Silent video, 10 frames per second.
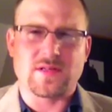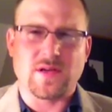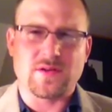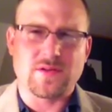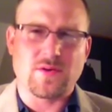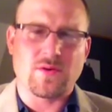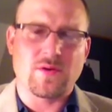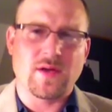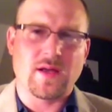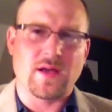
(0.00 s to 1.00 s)
is
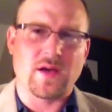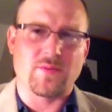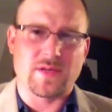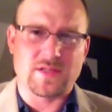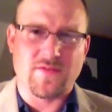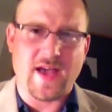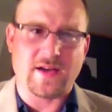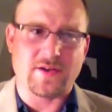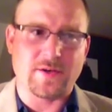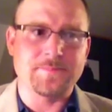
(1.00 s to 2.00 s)
also a risk
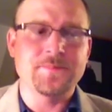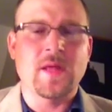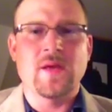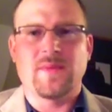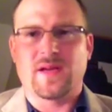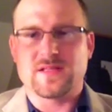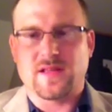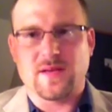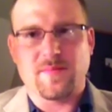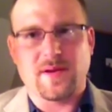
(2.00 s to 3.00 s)
factor because of
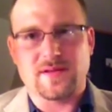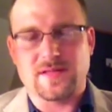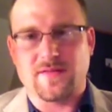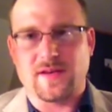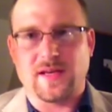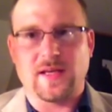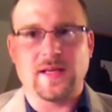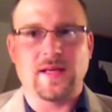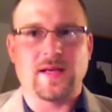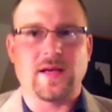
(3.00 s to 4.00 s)
the impulsivity,
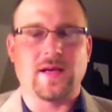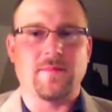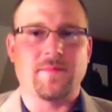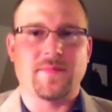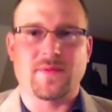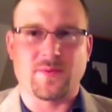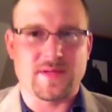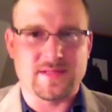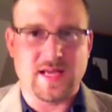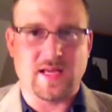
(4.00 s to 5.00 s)
the
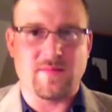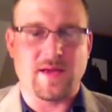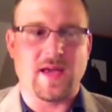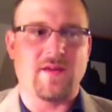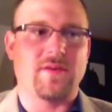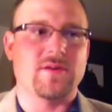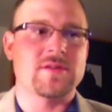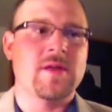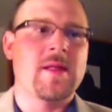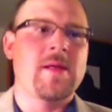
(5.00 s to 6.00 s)
risk-taking
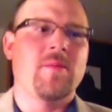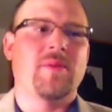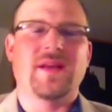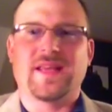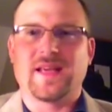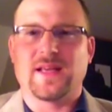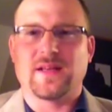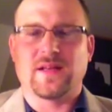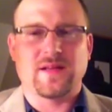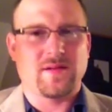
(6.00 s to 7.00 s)
behaviors. But
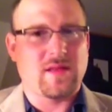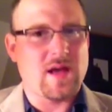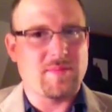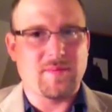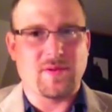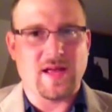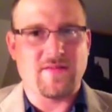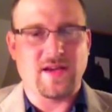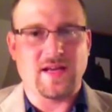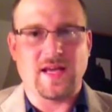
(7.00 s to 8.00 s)
again, a lot of people
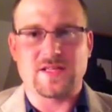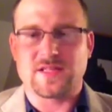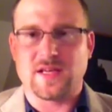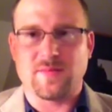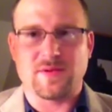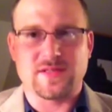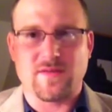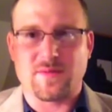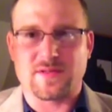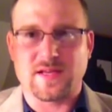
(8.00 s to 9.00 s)
have ADHD. About
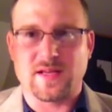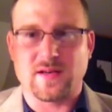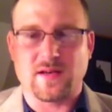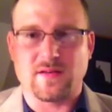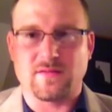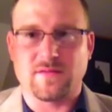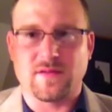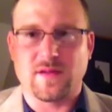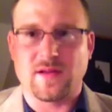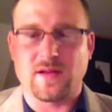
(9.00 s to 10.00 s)
7% of
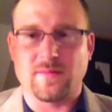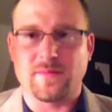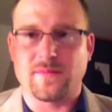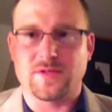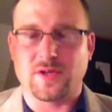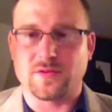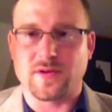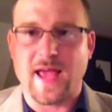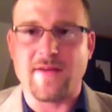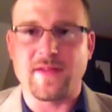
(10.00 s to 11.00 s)

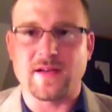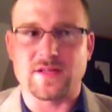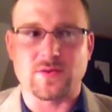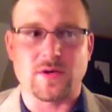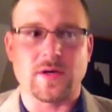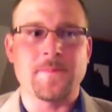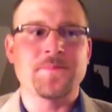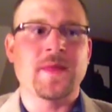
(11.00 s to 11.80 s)
children have that disorder.